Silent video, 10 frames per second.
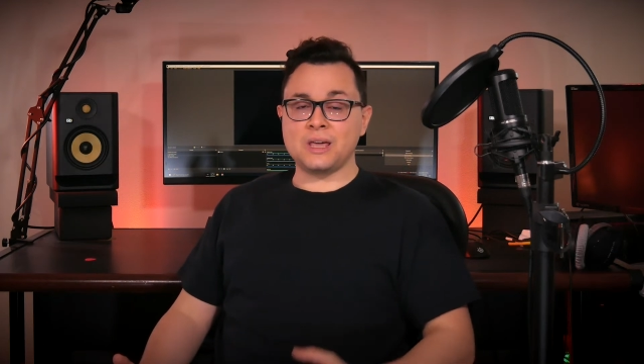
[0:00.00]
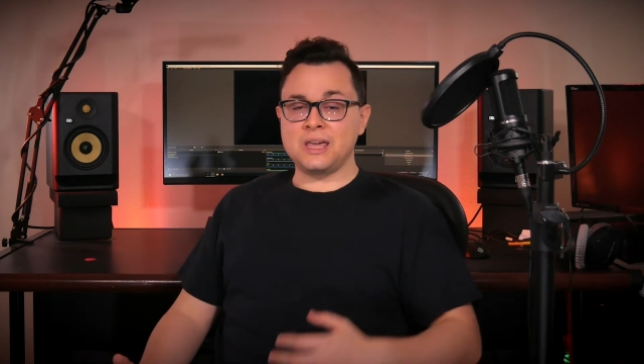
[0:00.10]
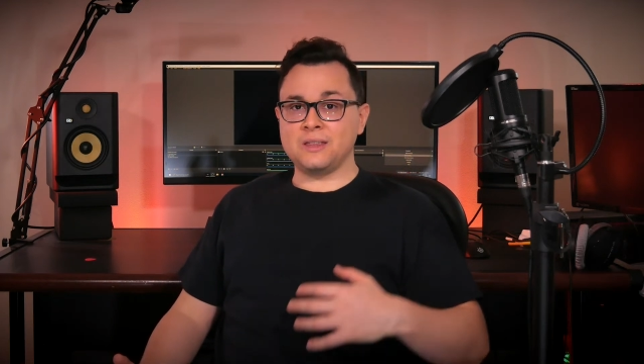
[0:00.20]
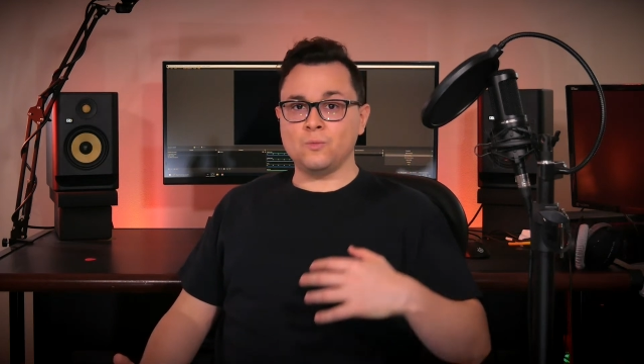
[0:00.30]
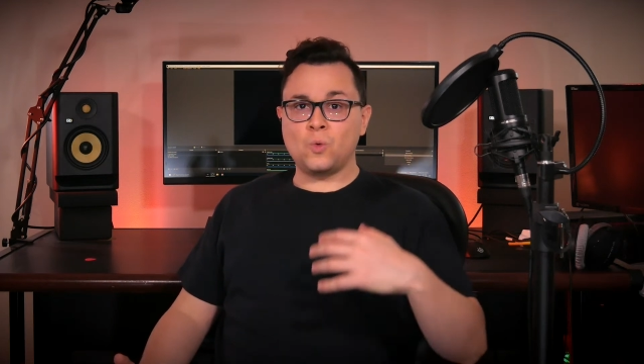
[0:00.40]

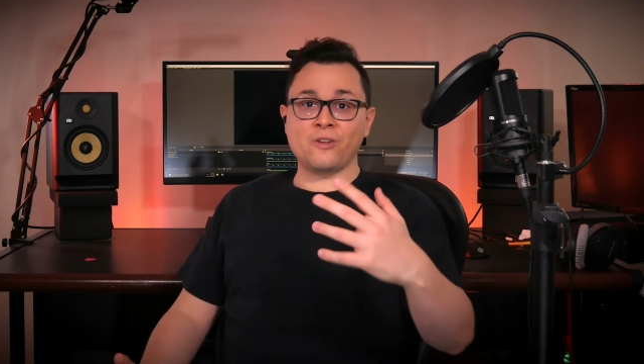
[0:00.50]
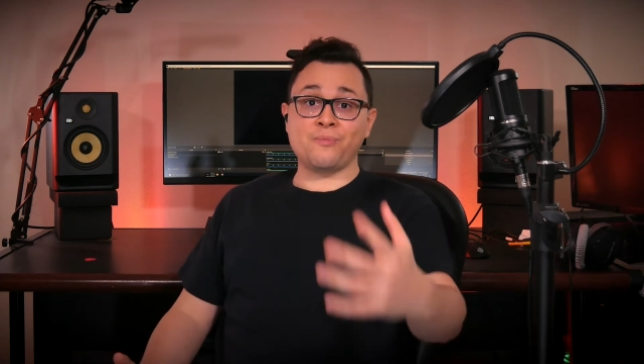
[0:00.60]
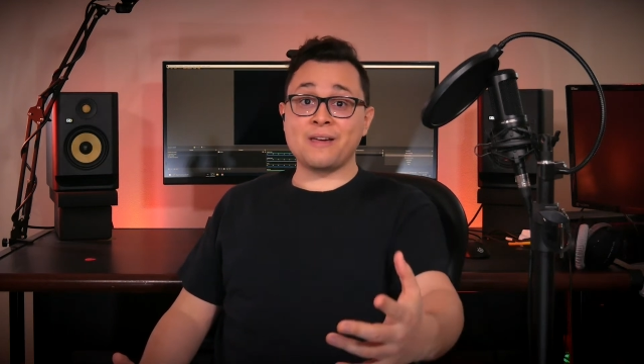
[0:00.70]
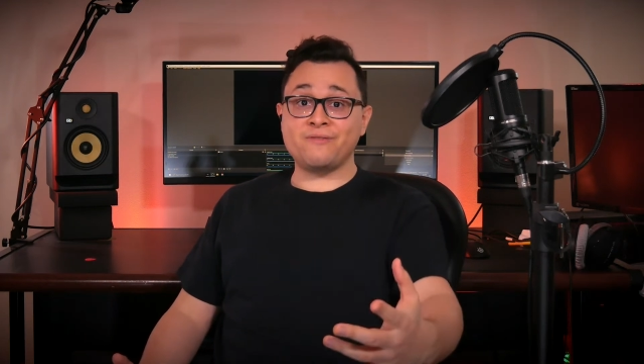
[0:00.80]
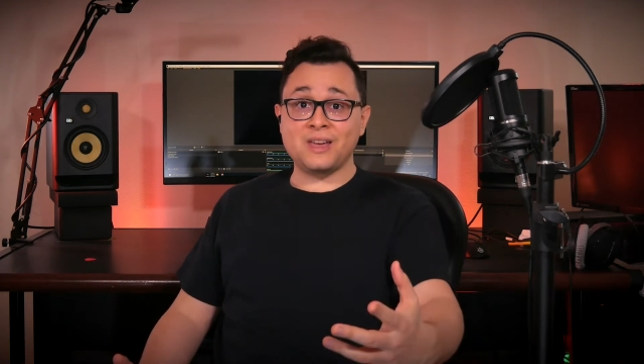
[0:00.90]
in one of
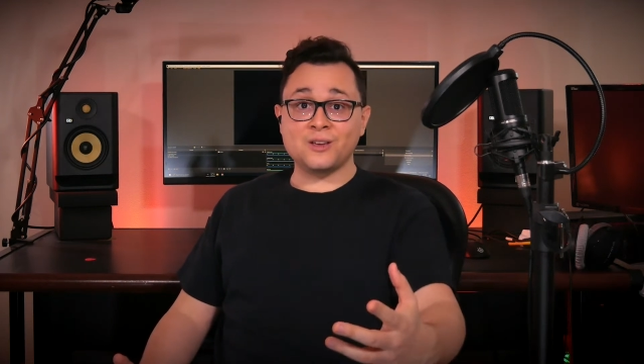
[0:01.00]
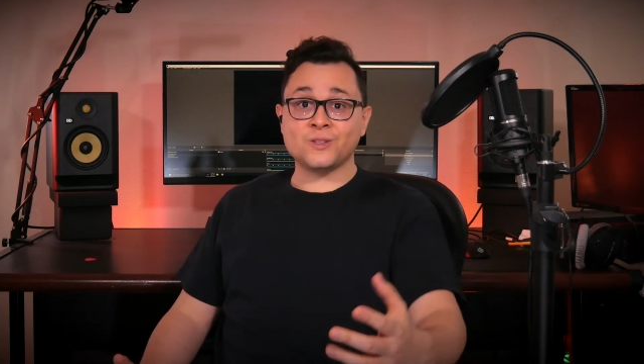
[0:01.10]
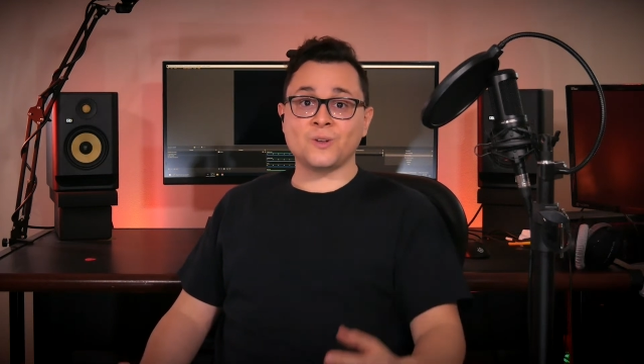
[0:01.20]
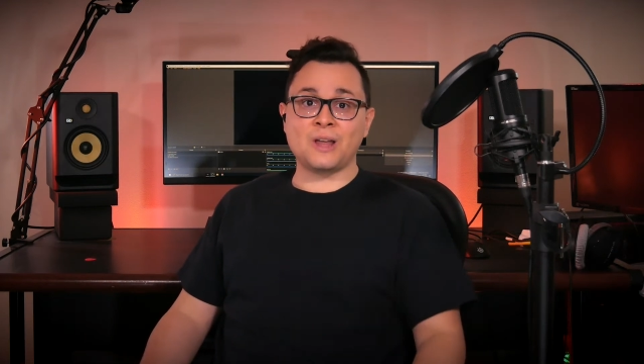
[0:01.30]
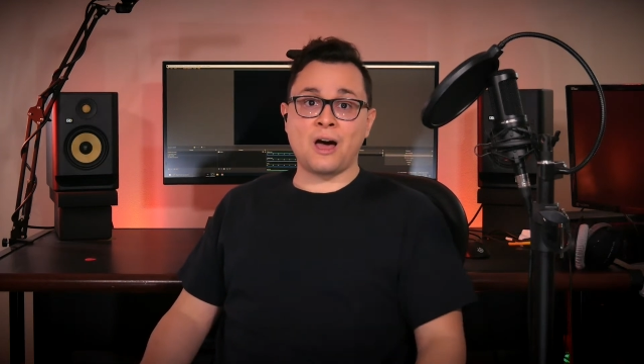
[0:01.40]
my
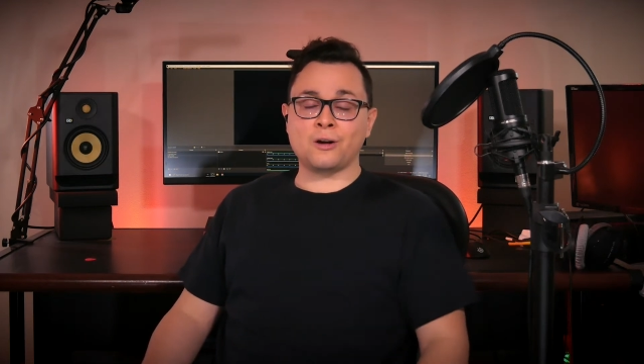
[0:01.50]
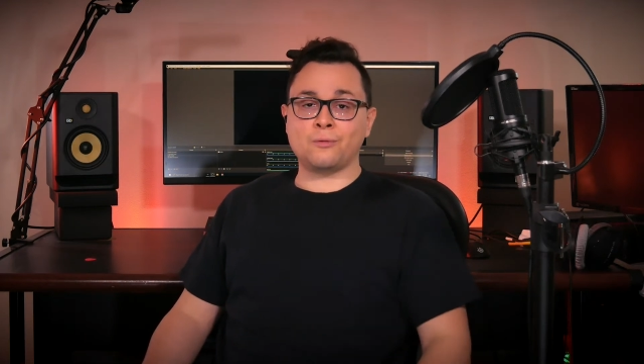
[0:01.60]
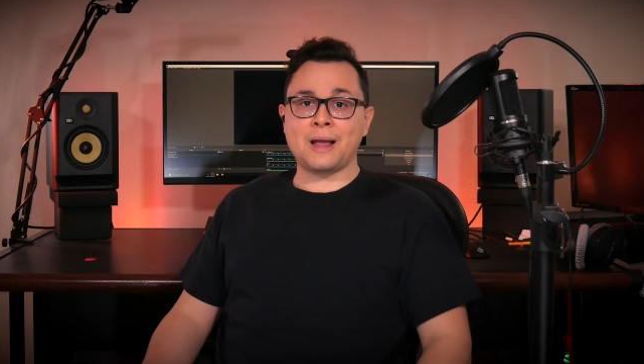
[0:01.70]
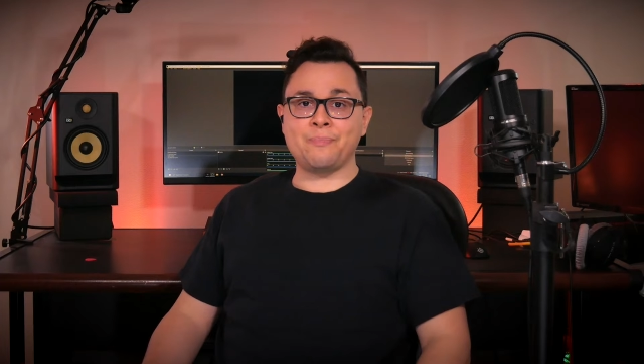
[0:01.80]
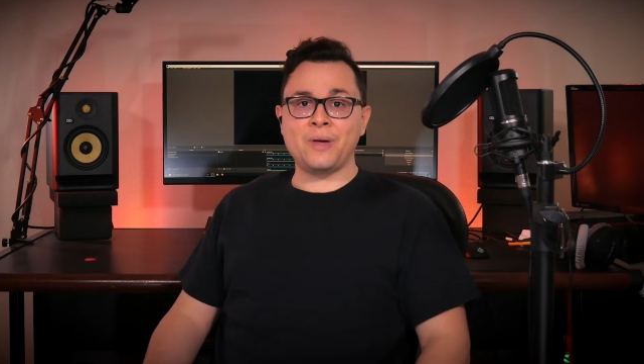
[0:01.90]
videos on how to
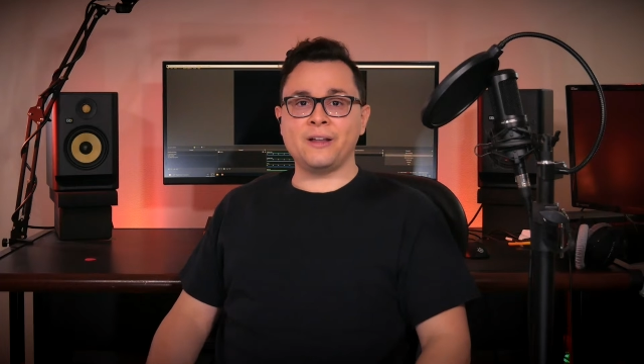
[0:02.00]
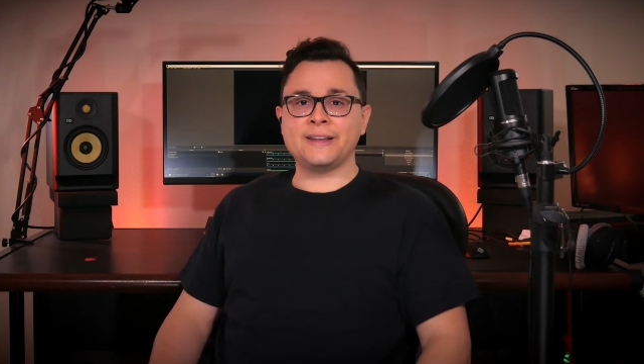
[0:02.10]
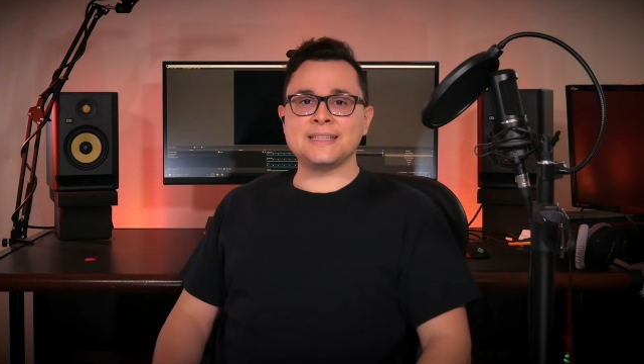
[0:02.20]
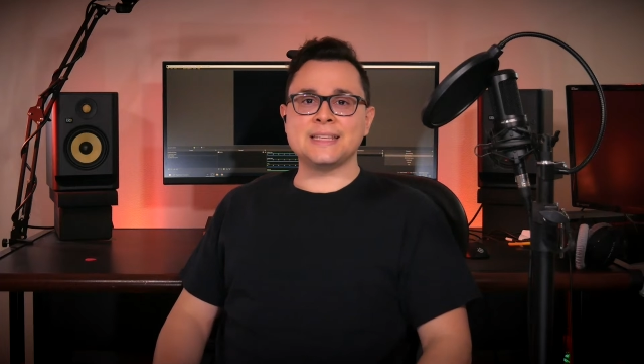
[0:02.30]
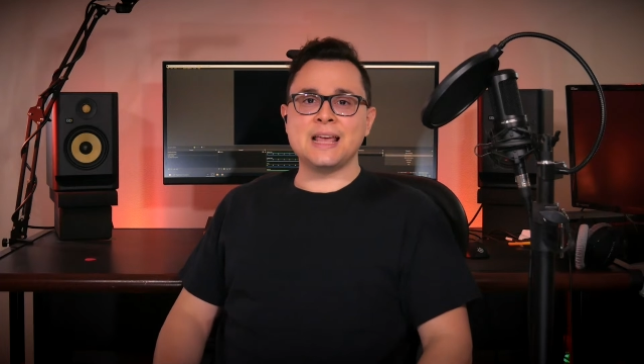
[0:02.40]
write
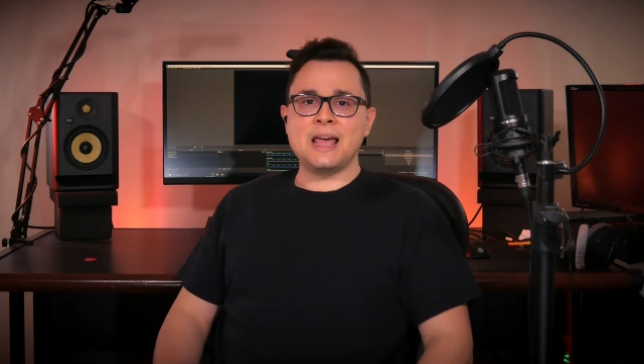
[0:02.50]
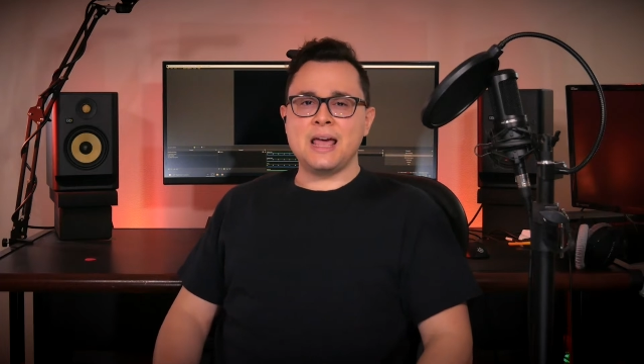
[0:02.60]
melodies,